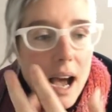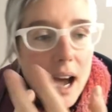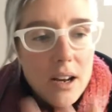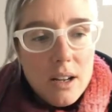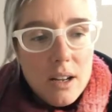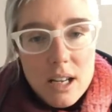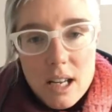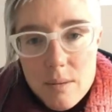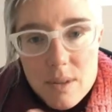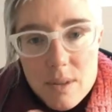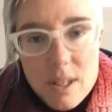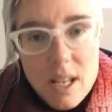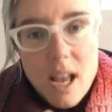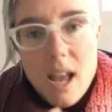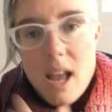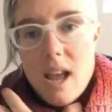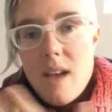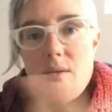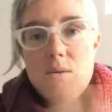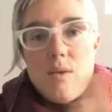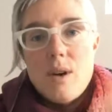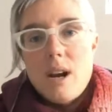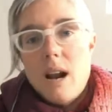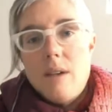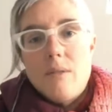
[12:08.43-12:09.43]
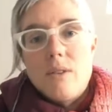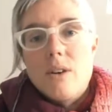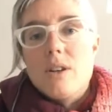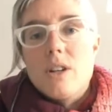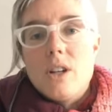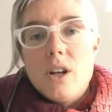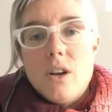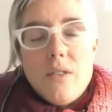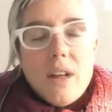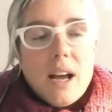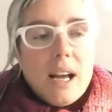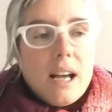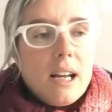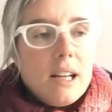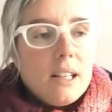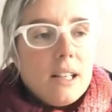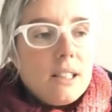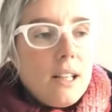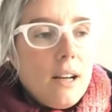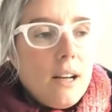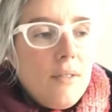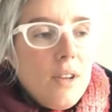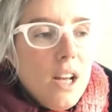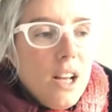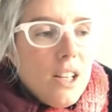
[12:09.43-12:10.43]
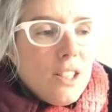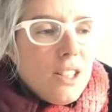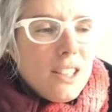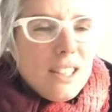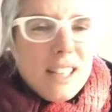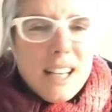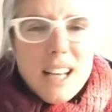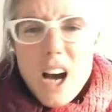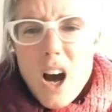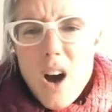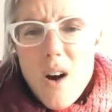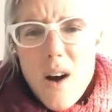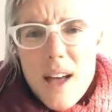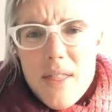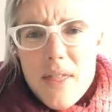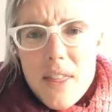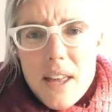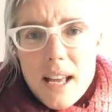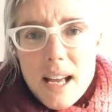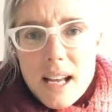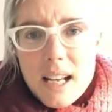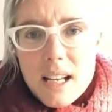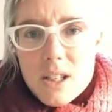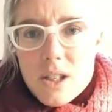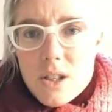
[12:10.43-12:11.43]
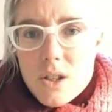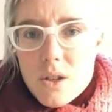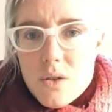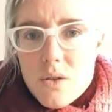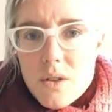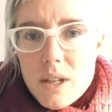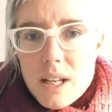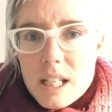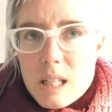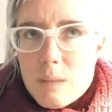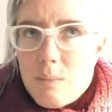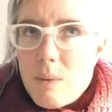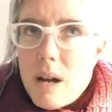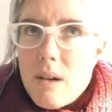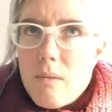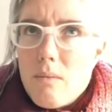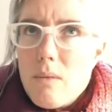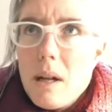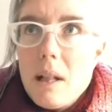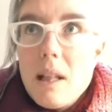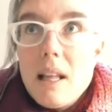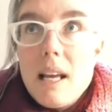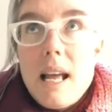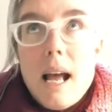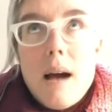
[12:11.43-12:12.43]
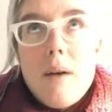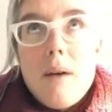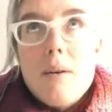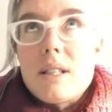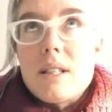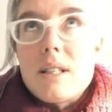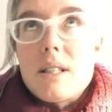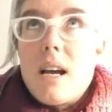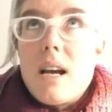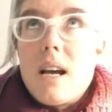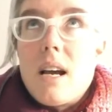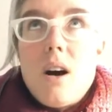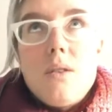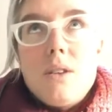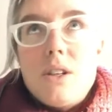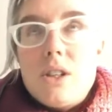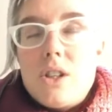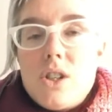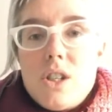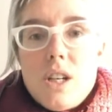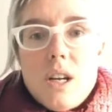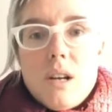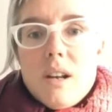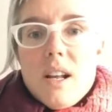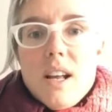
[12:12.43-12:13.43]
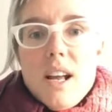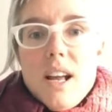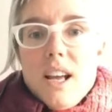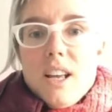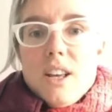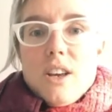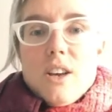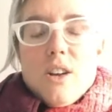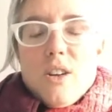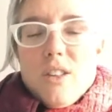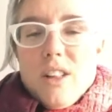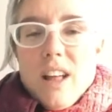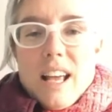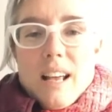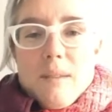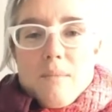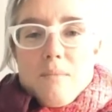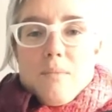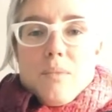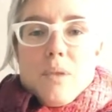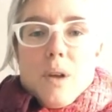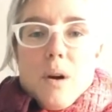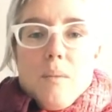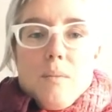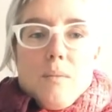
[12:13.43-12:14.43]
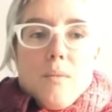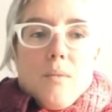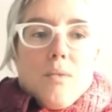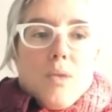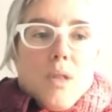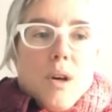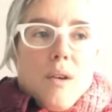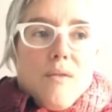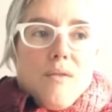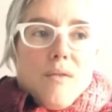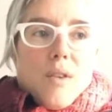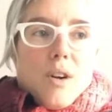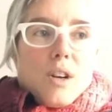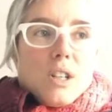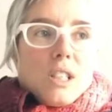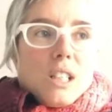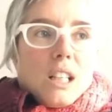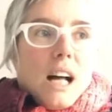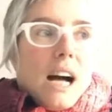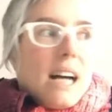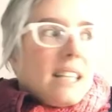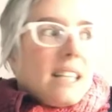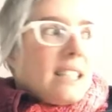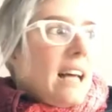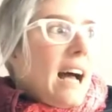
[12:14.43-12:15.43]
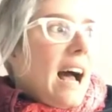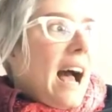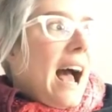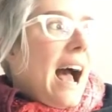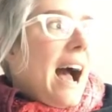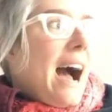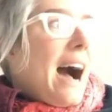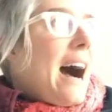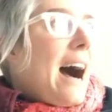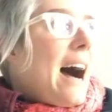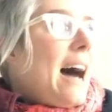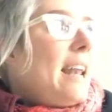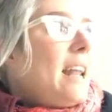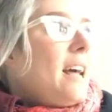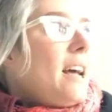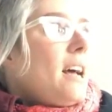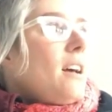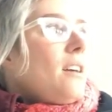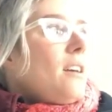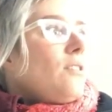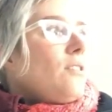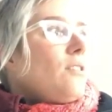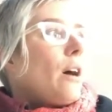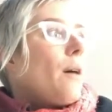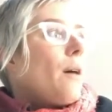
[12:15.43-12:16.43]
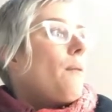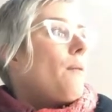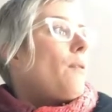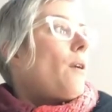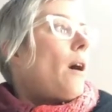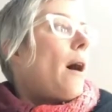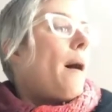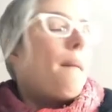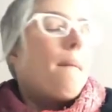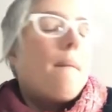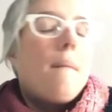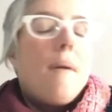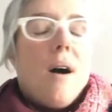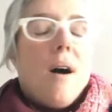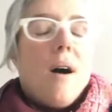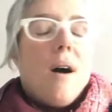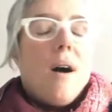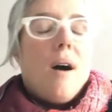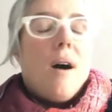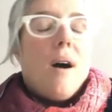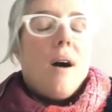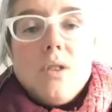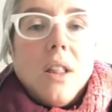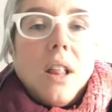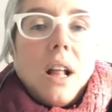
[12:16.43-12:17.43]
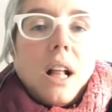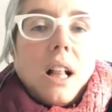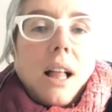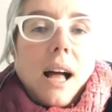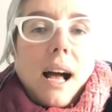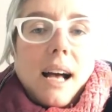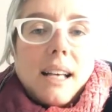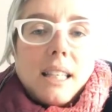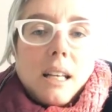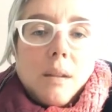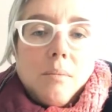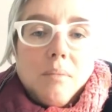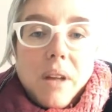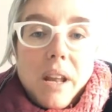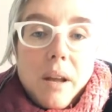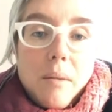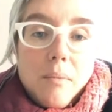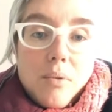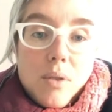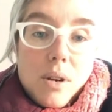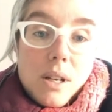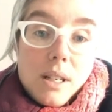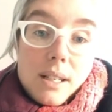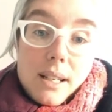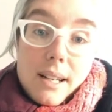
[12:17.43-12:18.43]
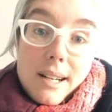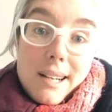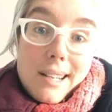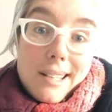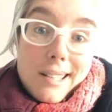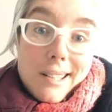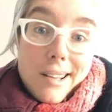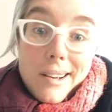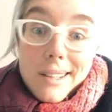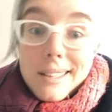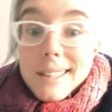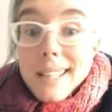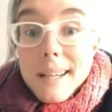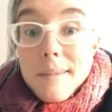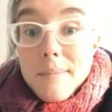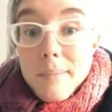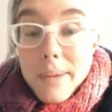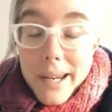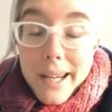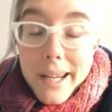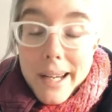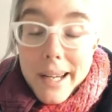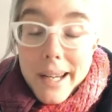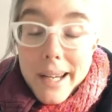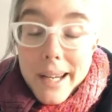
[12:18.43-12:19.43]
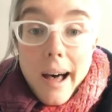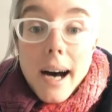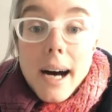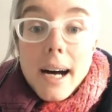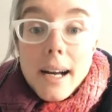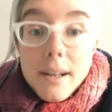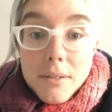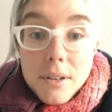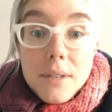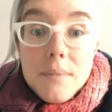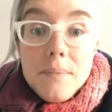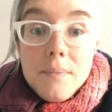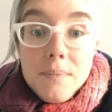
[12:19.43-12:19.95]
How do you keep safe? Whatever, that kind of stuff. So I was like, oh, I think I can do this. But really, I was like, holy shit, like the first class I had, a student in the class had been in prison as long as I'd been alive.